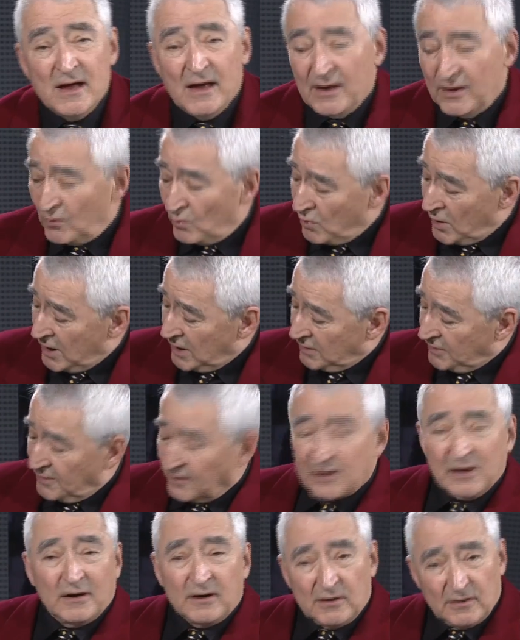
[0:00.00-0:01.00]
and while they're
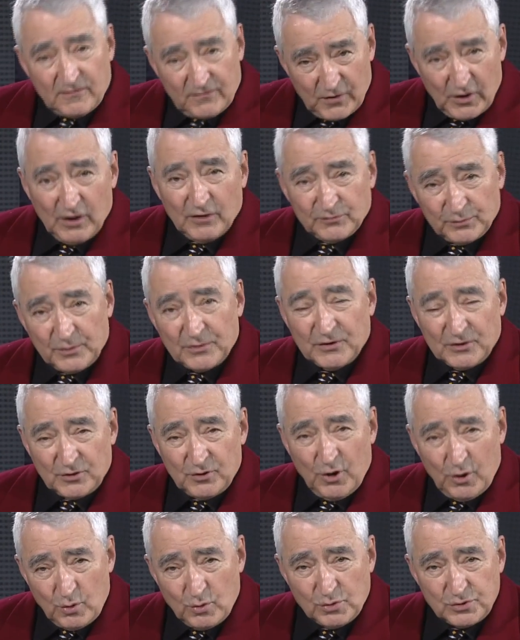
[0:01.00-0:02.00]
getting involved with a
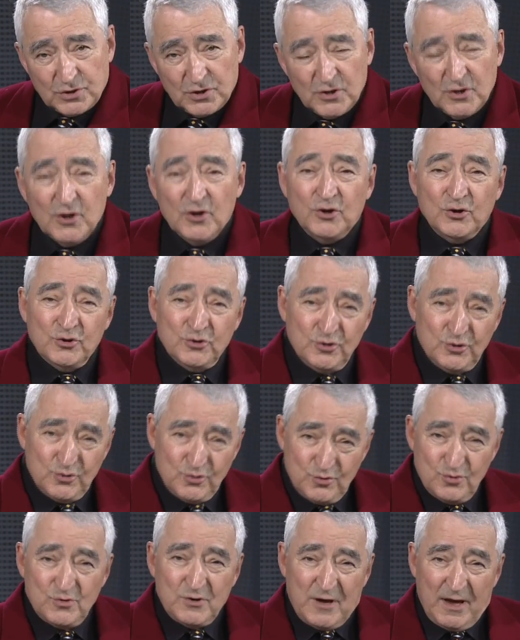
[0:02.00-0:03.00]
goat,
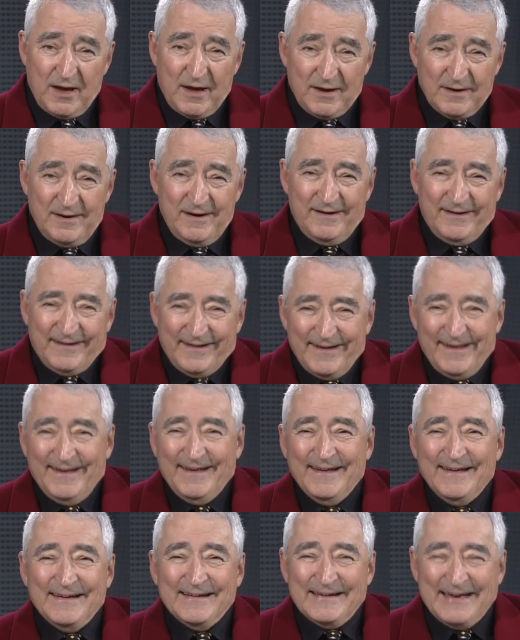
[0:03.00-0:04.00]
you can
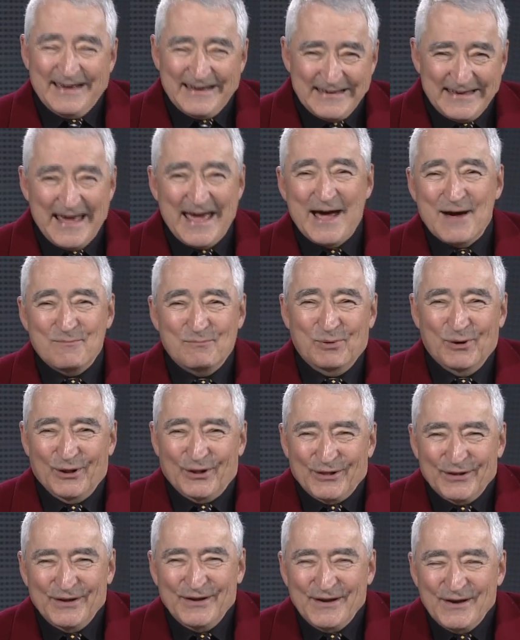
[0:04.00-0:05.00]

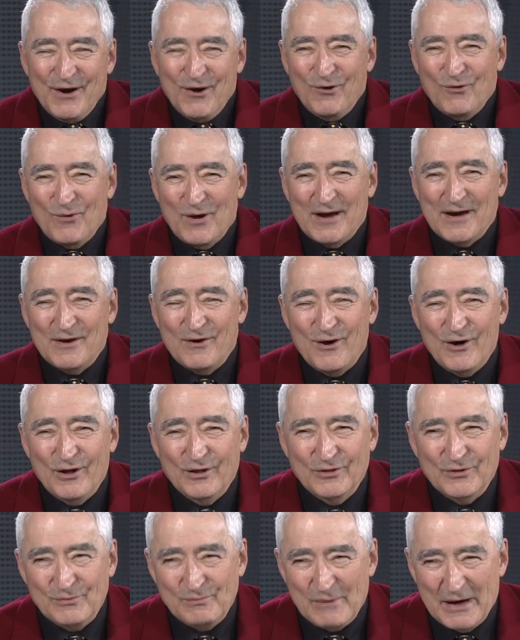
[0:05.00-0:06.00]
gamble away
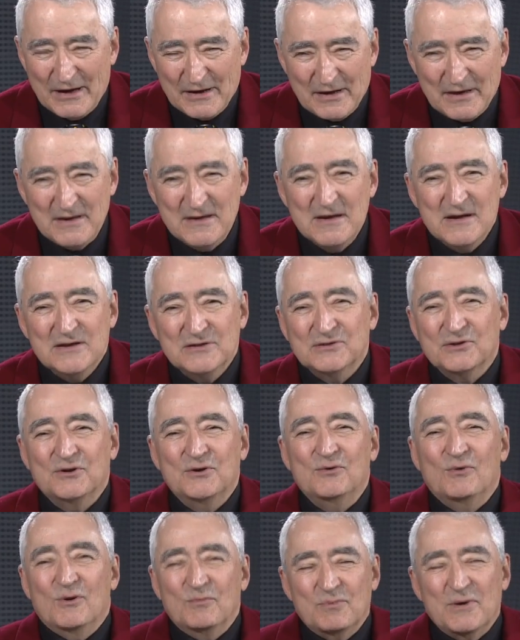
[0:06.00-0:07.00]
all the money so
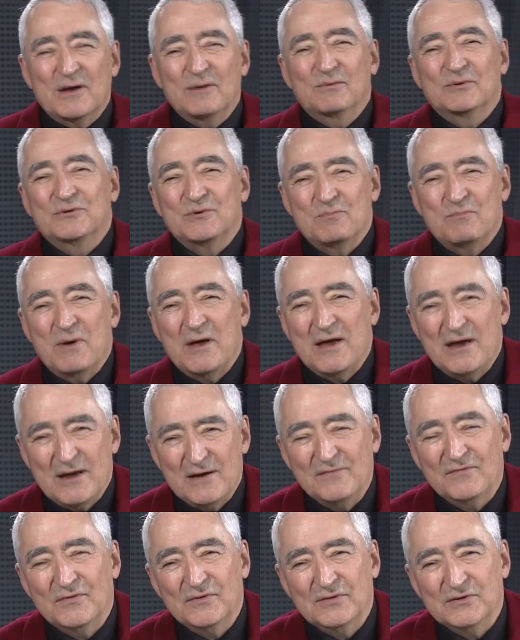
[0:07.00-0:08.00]
you won't be able to
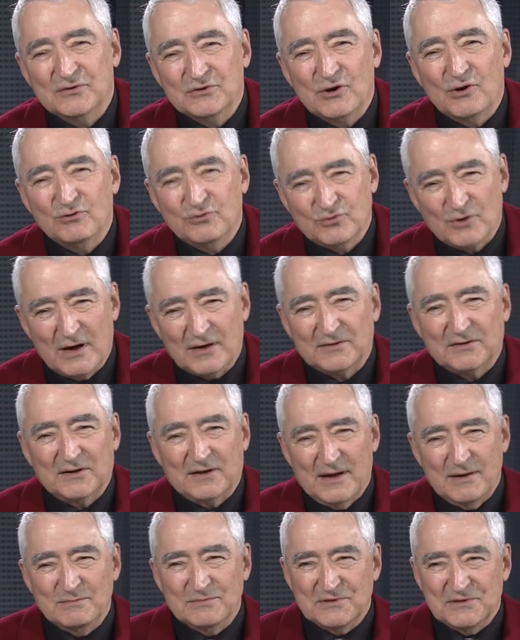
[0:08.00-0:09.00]
pay for the tow truck that
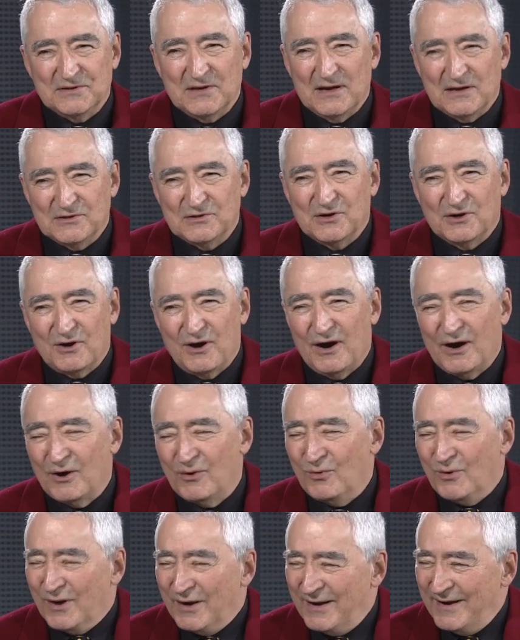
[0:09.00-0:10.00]
comes and takes your car
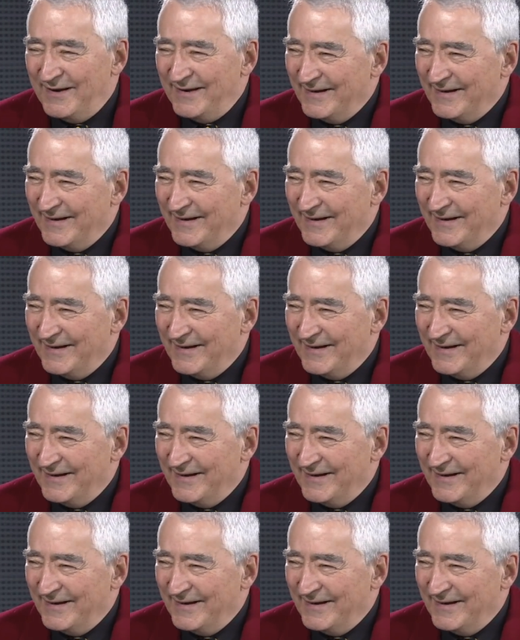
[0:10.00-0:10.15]
away.